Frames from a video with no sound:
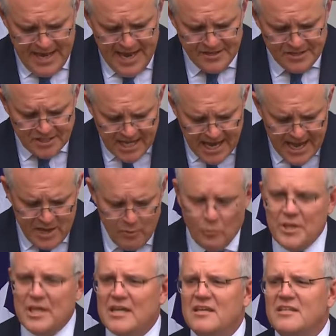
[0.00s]
And today we
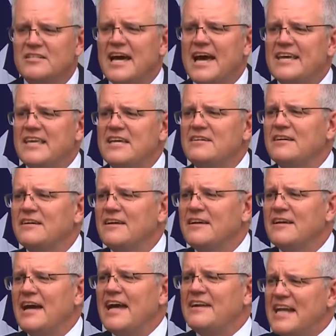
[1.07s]
are taking
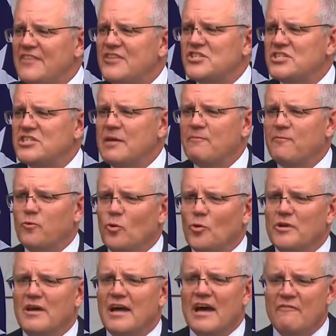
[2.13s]
another step forward,
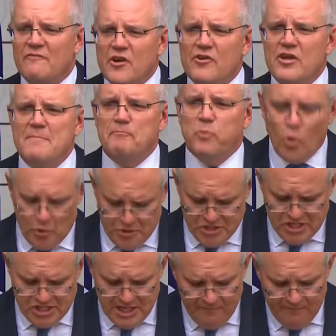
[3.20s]
a very important step